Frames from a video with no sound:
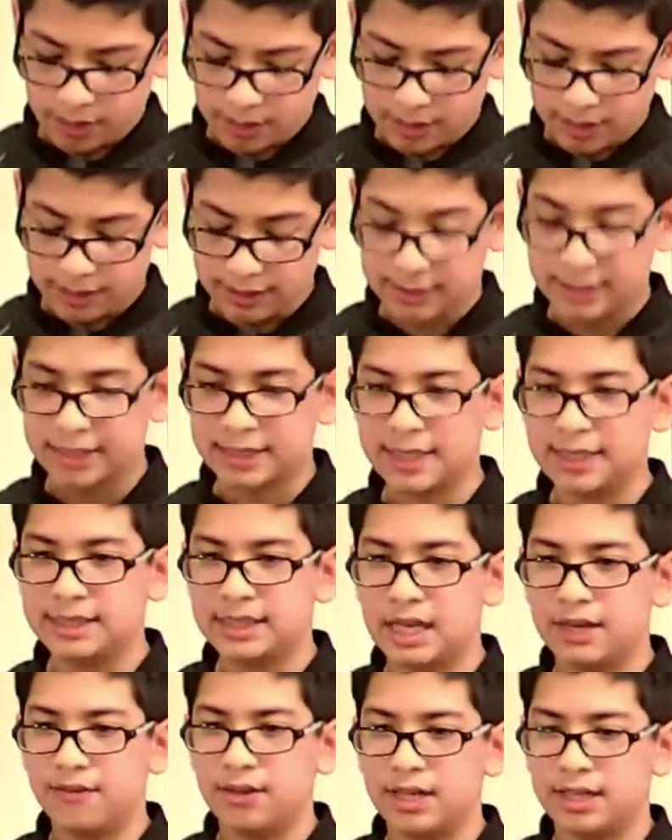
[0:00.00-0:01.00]
in
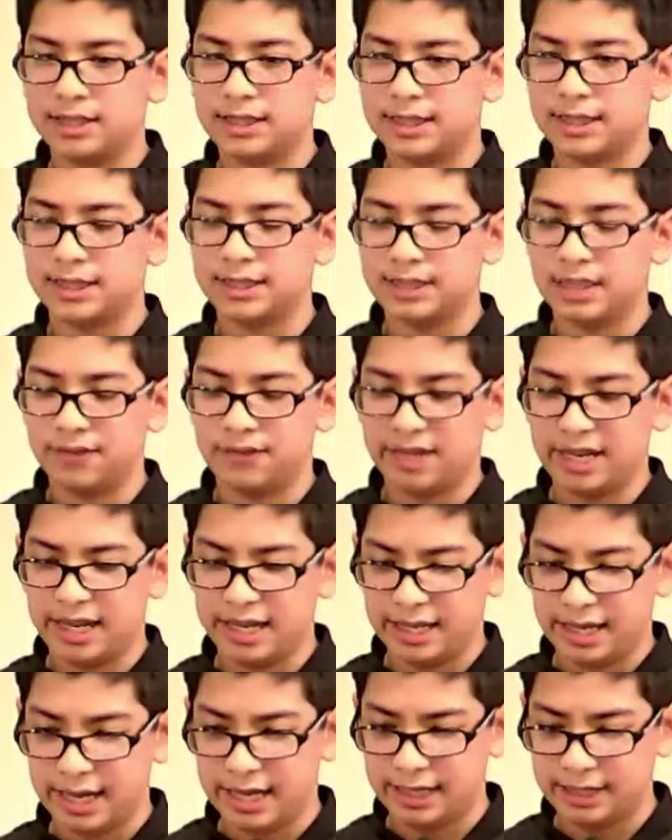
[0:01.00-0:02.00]
67 and 67
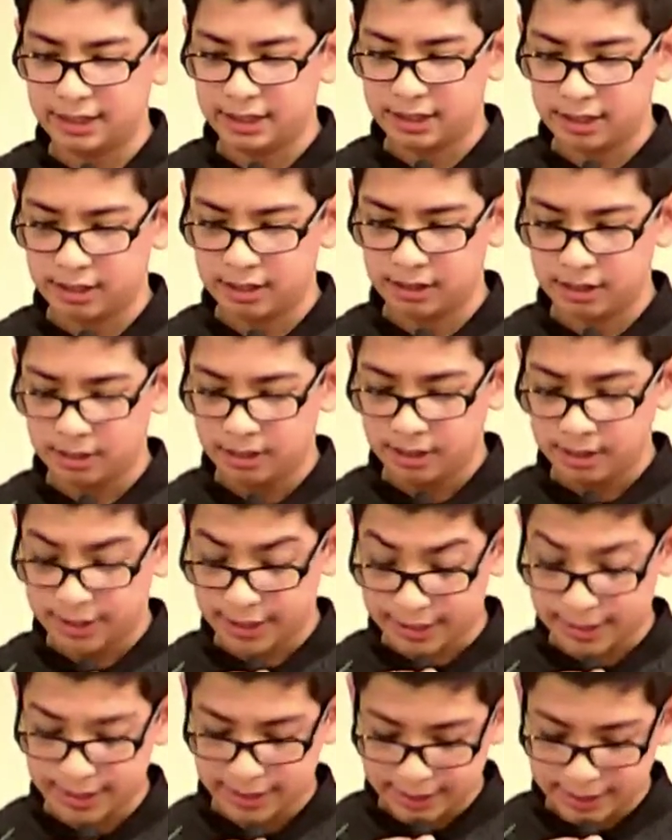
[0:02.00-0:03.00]
AH,
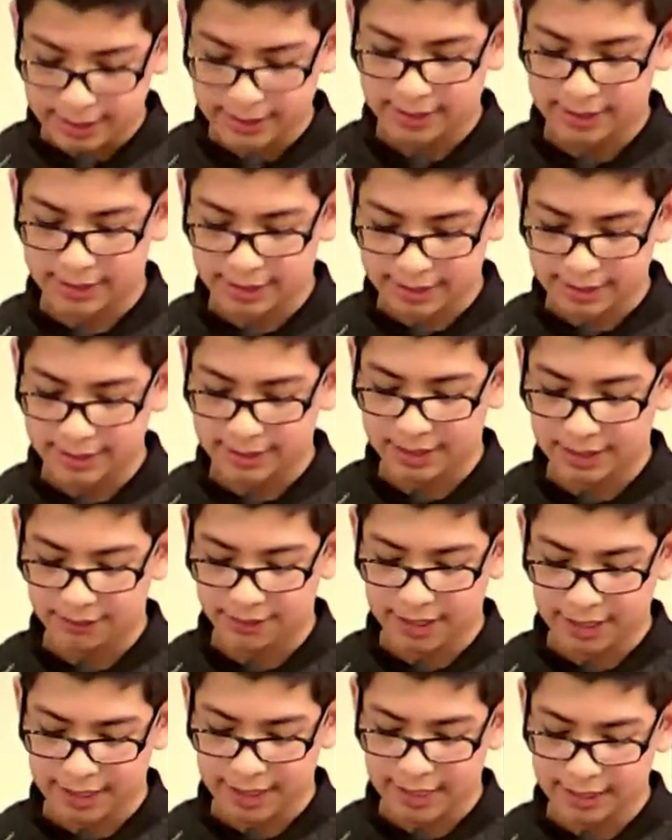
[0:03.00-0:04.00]
66 and
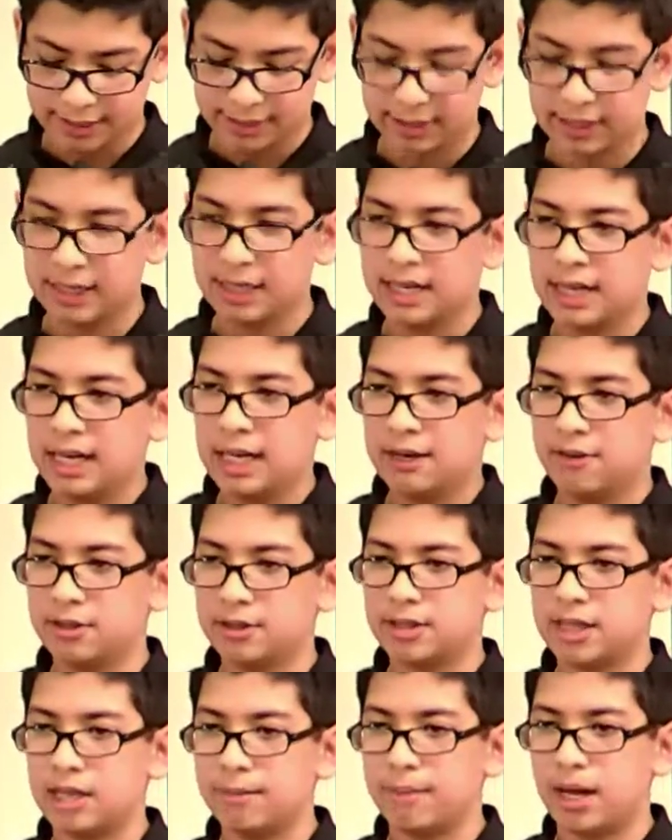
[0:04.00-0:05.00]
67 AH. It
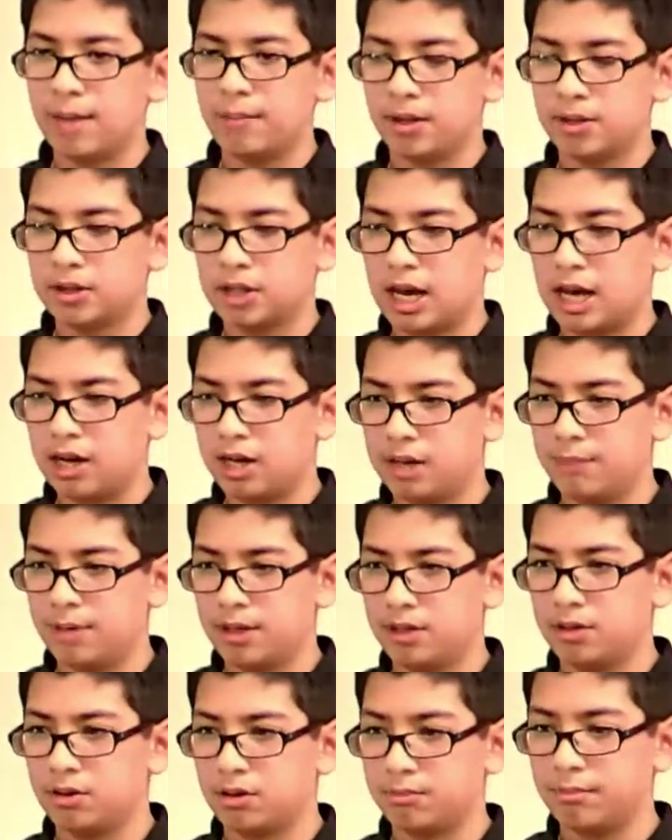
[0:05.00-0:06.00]
was led by Mukhtar
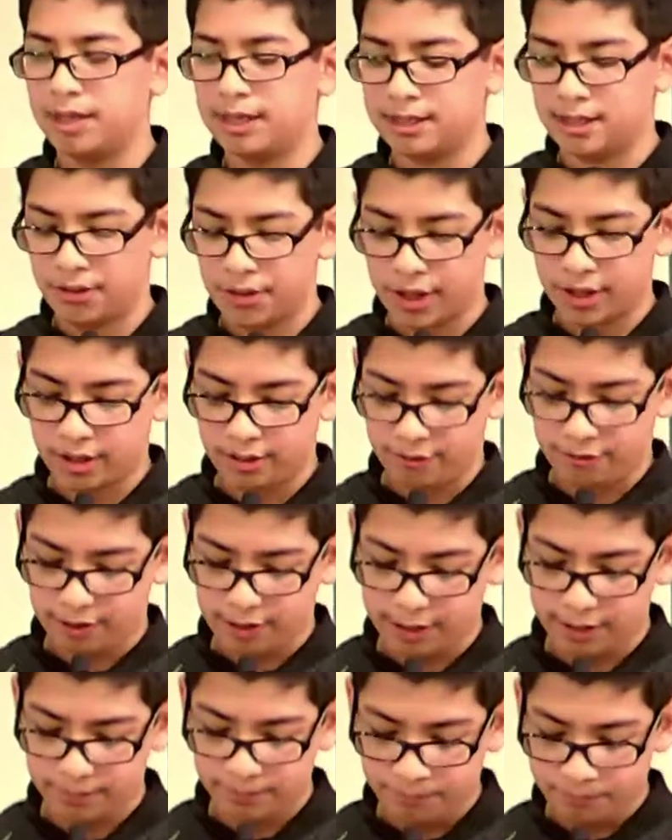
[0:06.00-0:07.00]
ibn Ubayd
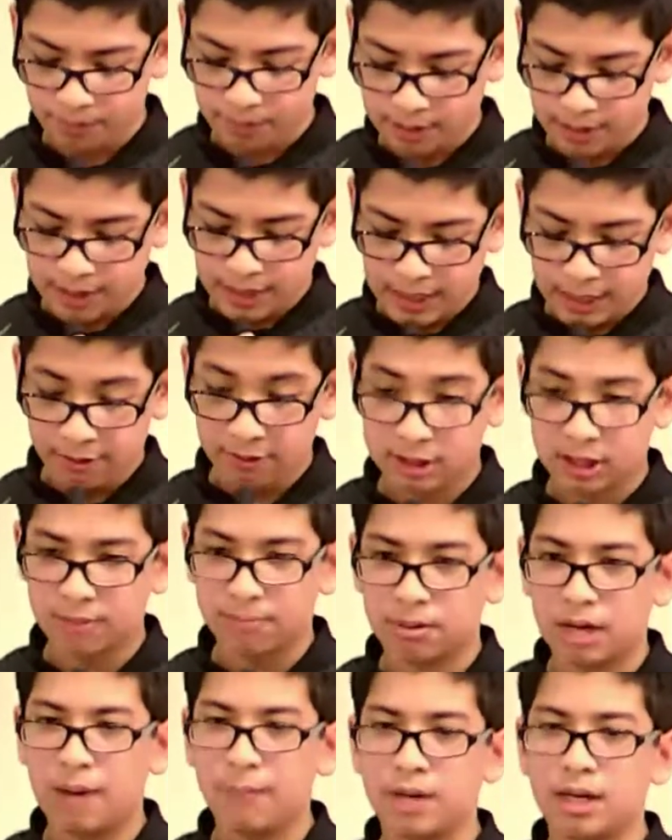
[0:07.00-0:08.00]
al-Thaqafi. He was a
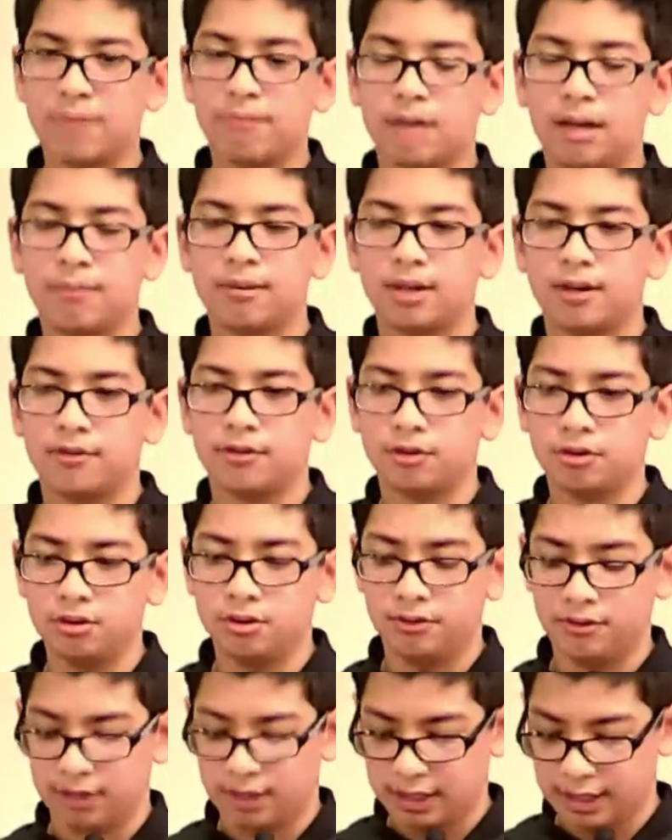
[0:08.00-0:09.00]
prominent member of
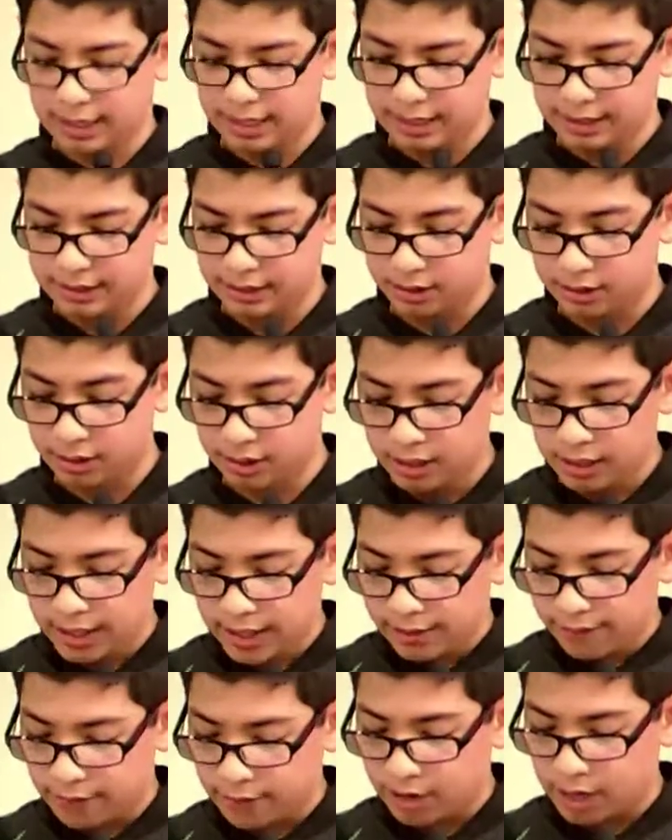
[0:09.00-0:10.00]
Kufa and
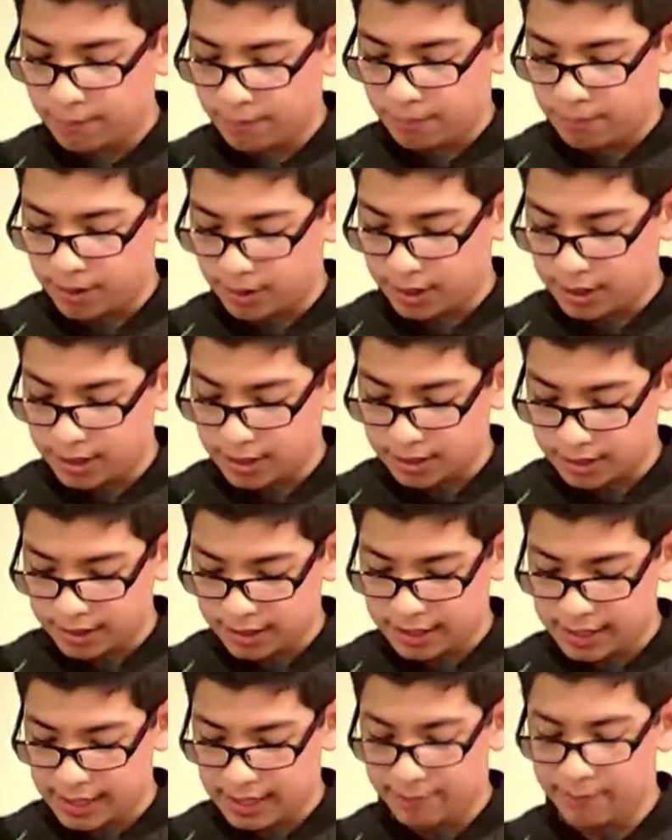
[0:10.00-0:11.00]
very
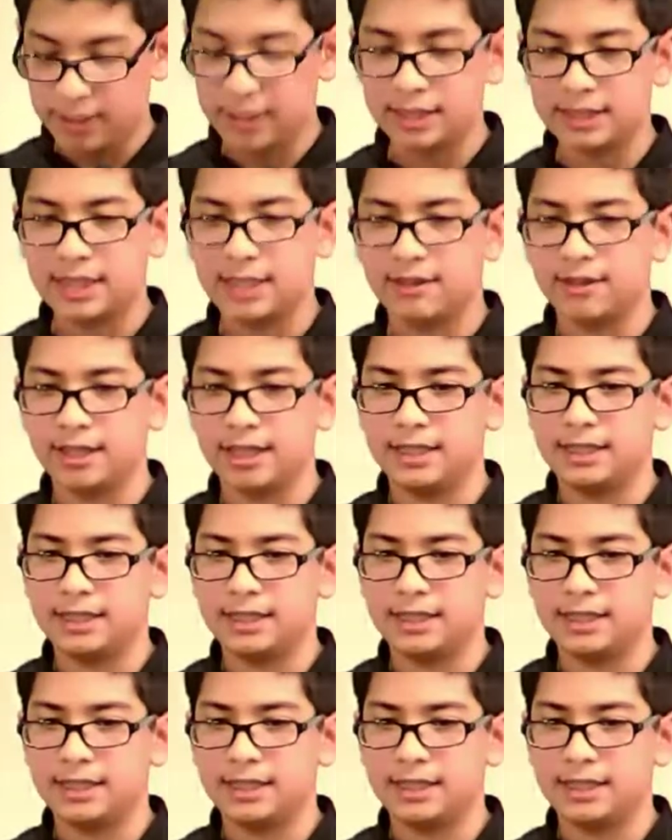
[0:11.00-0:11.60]
politically and militarily